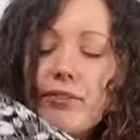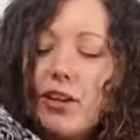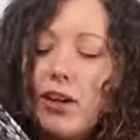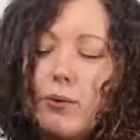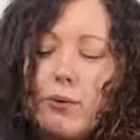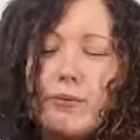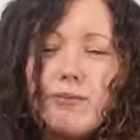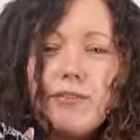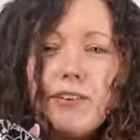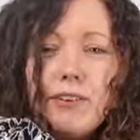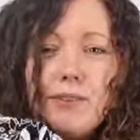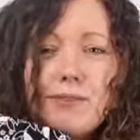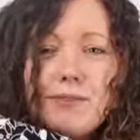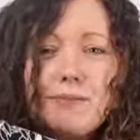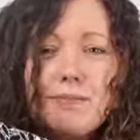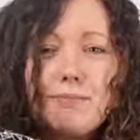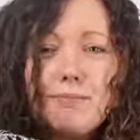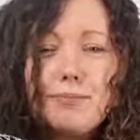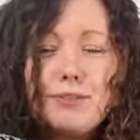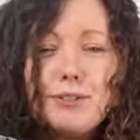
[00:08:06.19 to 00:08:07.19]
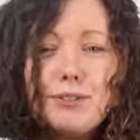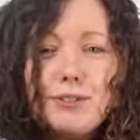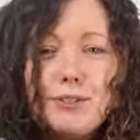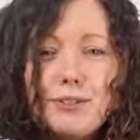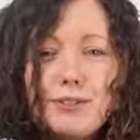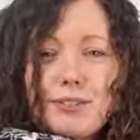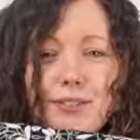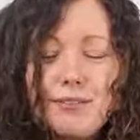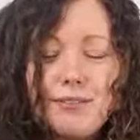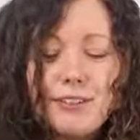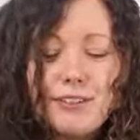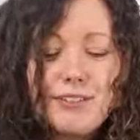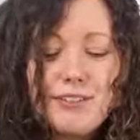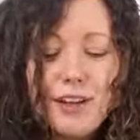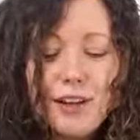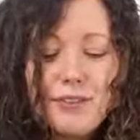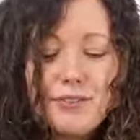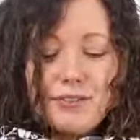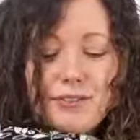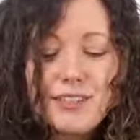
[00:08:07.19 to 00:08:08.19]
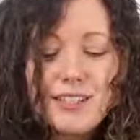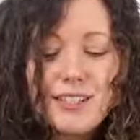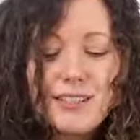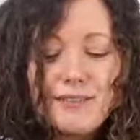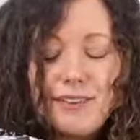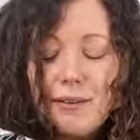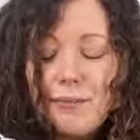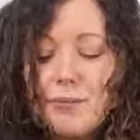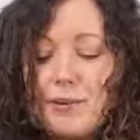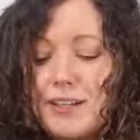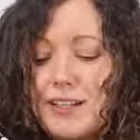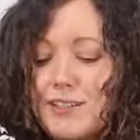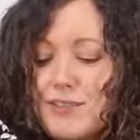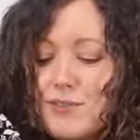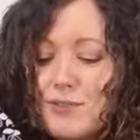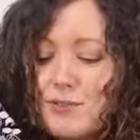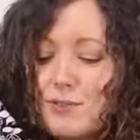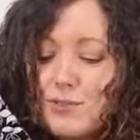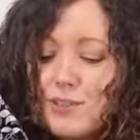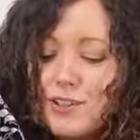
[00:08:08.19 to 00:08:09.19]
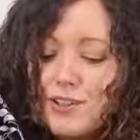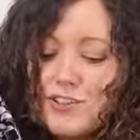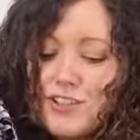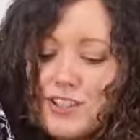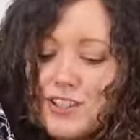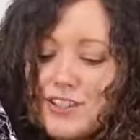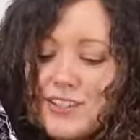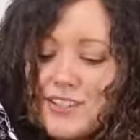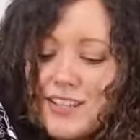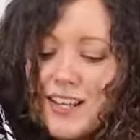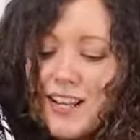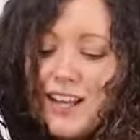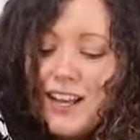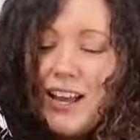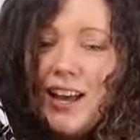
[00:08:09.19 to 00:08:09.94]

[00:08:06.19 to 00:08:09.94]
Oh, it feels beautifully soft as this fabric, it's gorgeous.